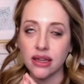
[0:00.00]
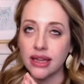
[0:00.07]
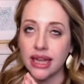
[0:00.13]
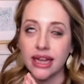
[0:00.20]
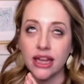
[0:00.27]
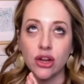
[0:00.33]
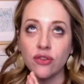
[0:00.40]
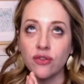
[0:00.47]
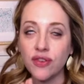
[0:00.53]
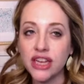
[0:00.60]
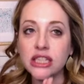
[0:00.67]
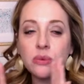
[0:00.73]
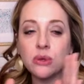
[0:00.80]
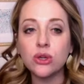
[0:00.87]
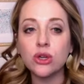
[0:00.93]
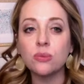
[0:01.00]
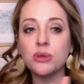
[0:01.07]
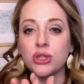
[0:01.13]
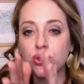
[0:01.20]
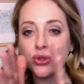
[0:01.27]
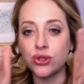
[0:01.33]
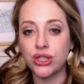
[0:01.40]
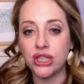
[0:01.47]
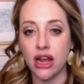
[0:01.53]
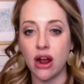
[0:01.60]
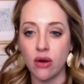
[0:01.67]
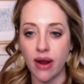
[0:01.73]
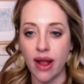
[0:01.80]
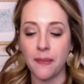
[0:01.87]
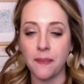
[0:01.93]
like your Facebook group is your
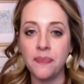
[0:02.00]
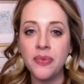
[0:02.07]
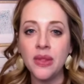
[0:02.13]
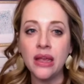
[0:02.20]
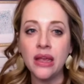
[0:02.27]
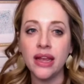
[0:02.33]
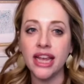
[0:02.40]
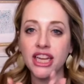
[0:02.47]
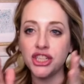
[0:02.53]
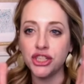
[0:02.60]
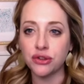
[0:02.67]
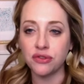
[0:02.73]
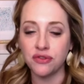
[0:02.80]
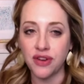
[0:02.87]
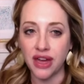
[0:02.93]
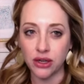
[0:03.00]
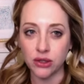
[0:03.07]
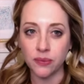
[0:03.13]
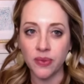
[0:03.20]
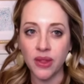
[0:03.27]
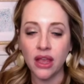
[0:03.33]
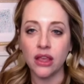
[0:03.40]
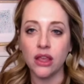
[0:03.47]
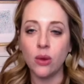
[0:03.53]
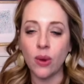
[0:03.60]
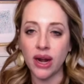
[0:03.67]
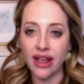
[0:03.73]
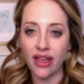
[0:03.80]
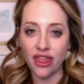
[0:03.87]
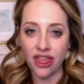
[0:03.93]
CRM, it's your funnel. You
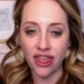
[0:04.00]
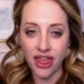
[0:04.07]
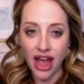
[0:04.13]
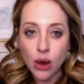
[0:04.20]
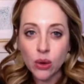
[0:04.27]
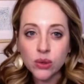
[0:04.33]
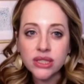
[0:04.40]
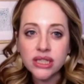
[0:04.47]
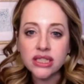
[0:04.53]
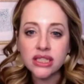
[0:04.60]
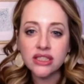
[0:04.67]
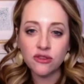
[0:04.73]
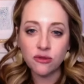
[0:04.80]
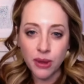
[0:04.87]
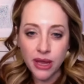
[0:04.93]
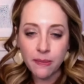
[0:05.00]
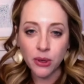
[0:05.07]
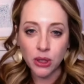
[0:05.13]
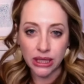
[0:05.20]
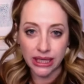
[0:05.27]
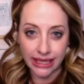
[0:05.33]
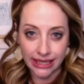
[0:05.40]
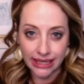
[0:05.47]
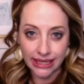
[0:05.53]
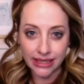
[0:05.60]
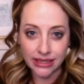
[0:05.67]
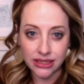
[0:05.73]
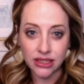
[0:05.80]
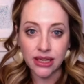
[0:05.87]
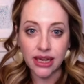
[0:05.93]
want to get thousands of people in
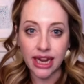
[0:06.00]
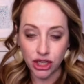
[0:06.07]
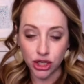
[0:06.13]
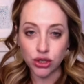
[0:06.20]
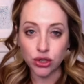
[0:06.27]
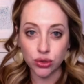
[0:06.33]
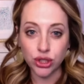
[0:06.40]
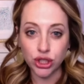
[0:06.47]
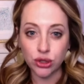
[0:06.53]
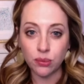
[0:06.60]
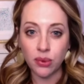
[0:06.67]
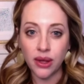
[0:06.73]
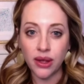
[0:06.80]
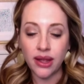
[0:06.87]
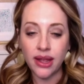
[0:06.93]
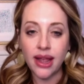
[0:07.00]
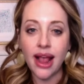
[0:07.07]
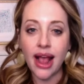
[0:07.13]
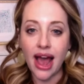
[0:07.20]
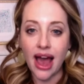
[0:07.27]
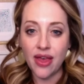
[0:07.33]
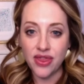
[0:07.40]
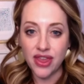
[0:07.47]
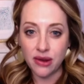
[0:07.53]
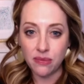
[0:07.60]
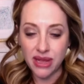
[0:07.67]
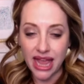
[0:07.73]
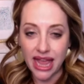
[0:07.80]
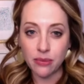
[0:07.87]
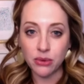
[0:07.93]
it in your group and then
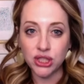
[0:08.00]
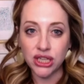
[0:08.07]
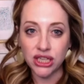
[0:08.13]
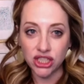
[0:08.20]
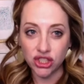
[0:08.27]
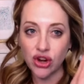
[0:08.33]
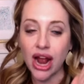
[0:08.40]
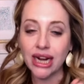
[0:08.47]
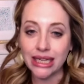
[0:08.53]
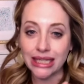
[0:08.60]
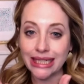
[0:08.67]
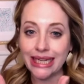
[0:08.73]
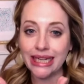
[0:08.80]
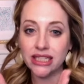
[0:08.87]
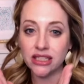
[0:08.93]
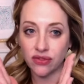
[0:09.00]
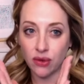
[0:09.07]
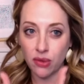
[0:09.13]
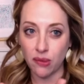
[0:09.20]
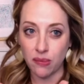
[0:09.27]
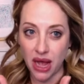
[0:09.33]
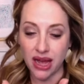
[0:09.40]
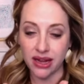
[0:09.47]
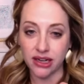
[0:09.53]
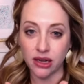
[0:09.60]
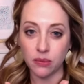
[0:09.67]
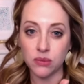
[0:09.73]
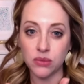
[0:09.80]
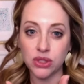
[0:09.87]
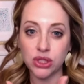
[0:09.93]
be able to extract leads from the
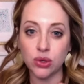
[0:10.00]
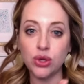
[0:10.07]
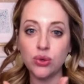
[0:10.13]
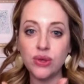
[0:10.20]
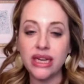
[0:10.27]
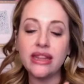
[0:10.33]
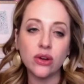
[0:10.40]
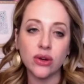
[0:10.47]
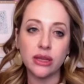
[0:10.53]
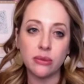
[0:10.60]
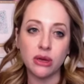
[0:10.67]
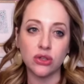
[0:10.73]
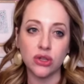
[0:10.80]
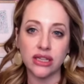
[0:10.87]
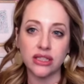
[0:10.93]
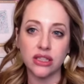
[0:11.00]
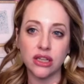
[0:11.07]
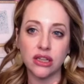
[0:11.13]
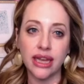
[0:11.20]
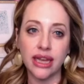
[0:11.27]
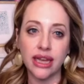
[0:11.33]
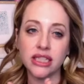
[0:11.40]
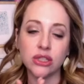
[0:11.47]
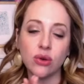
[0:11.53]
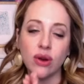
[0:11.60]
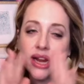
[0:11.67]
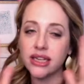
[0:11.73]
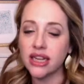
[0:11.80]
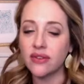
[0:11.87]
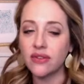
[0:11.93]
bottom. So you need their email address. Like it's
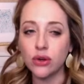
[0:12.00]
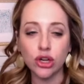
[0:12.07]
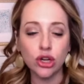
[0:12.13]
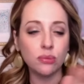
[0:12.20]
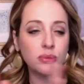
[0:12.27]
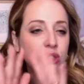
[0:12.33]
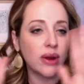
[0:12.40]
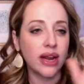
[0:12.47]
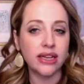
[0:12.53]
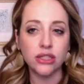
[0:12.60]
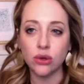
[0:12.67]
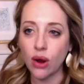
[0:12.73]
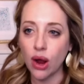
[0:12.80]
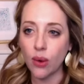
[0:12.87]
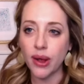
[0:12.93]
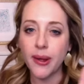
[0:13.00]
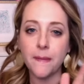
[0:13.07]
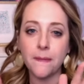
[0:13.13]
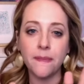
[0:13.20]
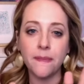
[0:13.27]
great to have a group, it's great to grow it,